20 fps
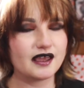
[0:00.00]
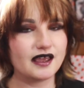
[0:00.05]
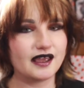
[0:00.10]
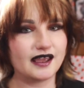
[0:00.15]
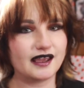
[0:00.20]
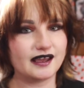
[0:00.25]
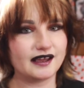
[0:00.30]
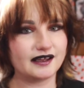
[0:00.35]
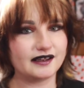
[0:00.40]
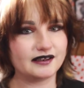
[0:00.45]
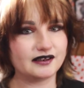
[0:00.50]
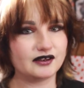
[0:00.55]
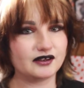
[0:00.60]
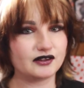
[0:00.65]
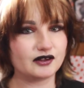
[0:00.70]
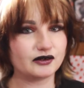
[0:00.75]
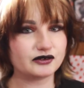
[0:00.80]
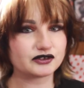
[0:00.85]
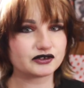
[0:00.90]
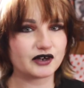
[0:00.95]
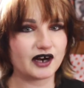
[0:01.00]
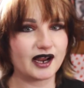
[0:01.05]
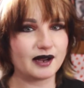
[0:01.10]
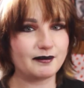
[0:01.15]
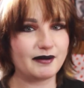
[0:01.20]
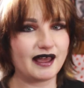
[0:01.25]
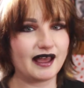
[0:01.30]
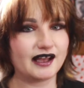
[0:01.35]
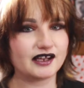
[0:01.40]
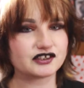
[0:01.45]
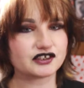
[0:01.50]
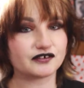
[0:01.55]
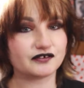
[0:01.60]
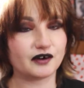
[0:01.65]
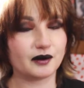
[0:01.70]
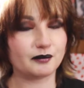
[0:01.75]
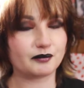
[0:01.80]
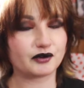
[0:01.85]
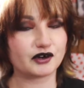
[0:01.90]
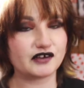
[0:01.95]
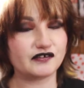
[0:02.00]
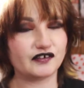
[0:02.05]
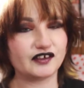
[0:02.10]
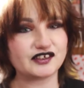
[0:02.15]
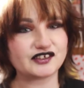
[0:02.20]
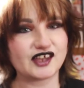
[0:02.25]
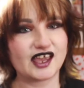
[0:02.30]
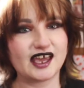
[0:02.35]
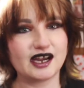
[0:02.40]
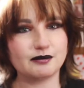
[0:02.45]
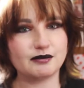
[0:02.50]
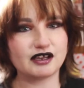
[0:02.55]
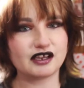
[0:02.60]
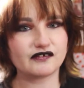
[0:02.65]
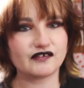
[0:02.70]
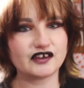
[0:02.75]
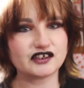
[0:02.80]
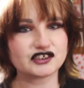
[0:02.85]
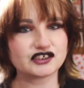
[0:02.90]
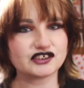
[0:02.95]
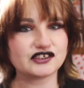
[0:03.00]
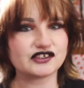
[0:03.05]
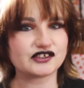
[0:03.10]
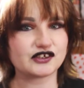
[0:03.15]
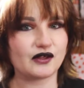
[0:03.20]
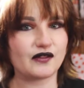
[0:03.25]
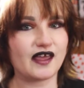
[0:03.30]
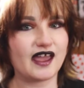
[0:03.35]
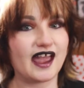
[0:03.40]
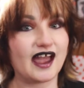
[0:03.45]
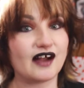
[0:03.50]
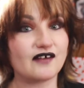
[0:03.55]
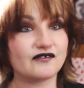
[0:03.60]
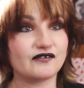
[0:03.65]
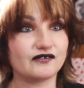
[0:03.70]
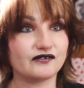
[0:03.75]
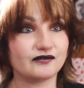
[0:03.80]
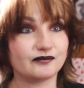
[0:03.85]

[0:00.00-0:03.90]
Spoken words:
And those grab bags are from previous anime conventions, so they have,